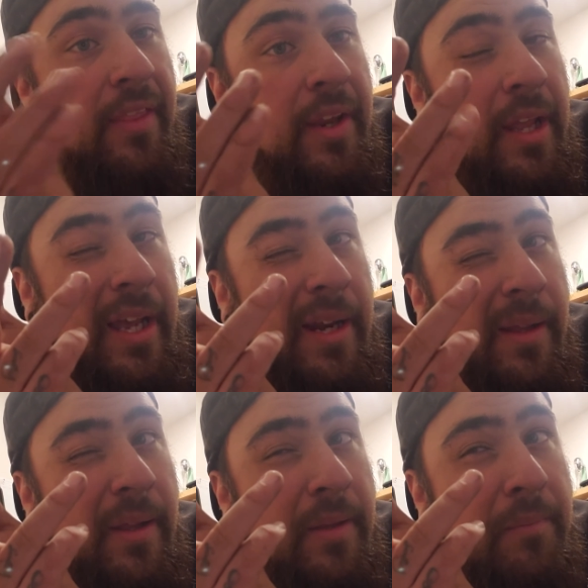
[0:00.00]
And then I got
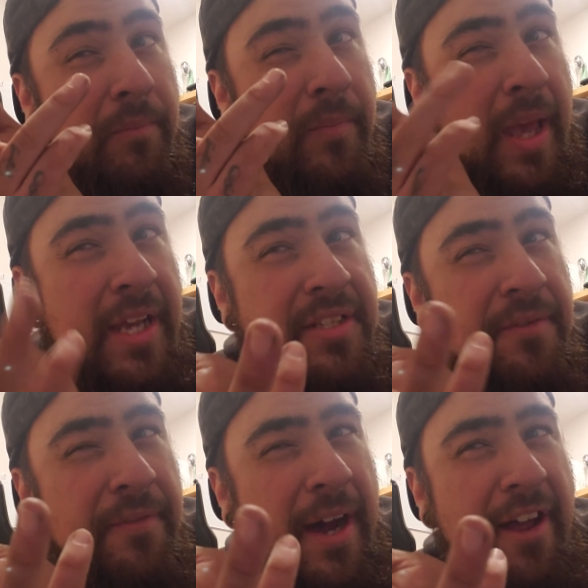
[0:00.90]
a
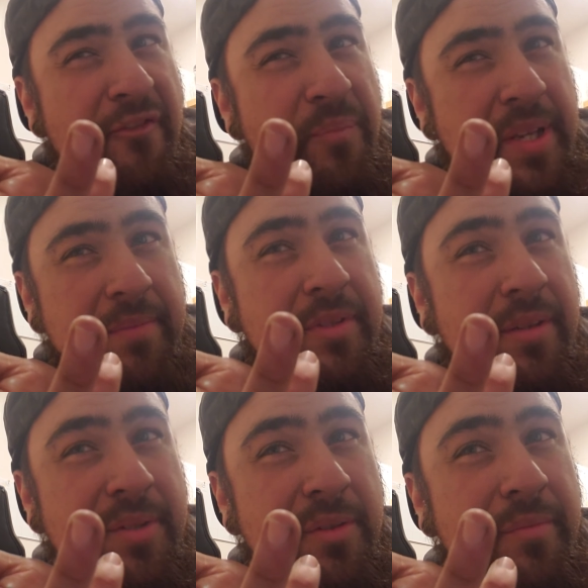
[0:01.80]
X5
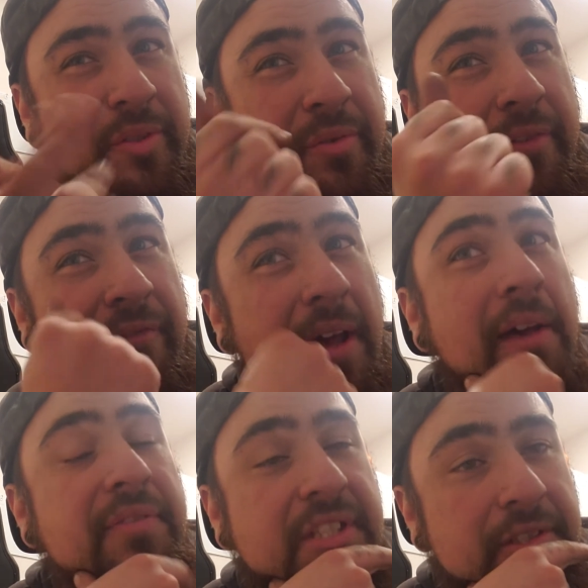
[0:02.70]
BMW I'm doing
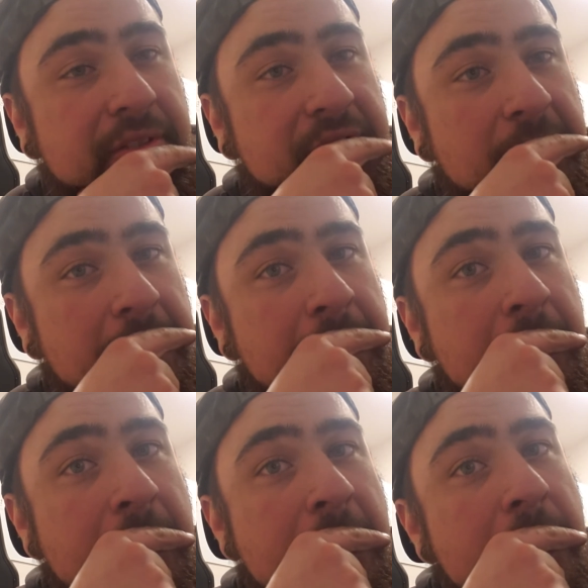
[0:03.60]
valve seals on,
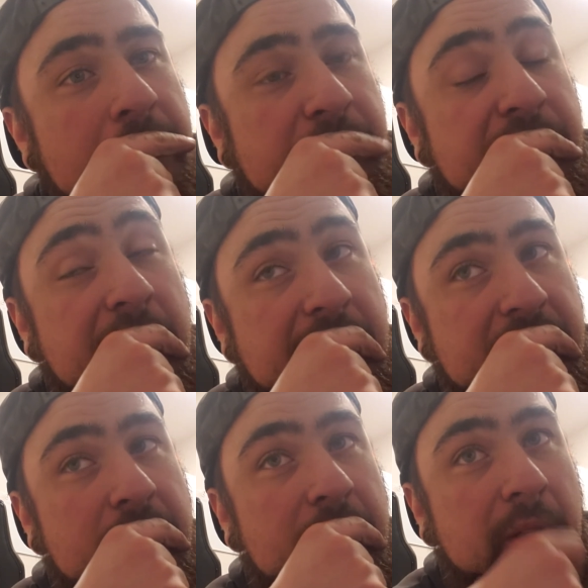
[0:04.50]
which is
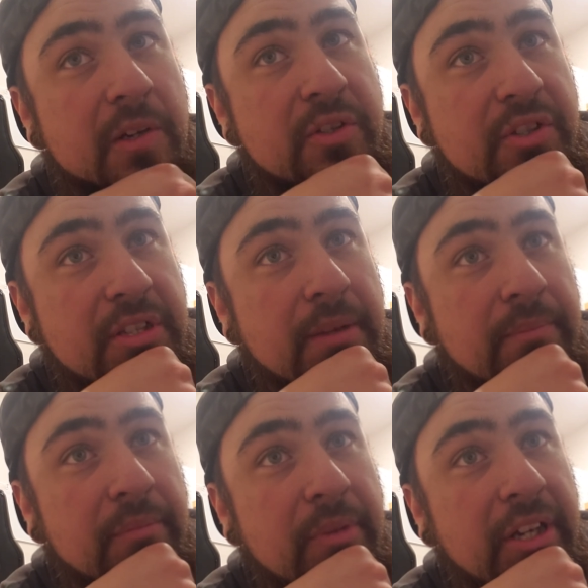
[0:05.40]
also a large sum
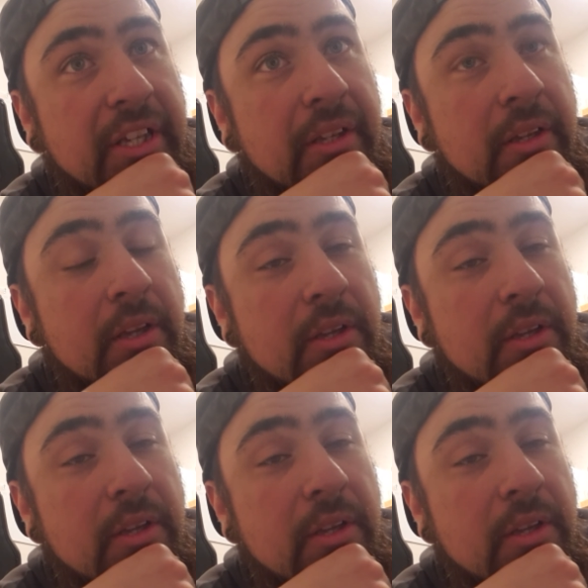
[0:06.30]
of money.